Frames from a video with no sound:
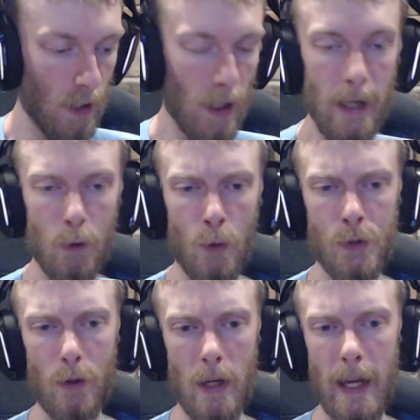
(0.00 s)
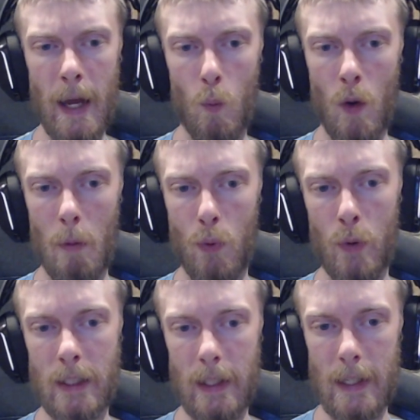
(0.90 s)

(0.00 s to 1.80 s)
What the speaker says: And also, like, at what point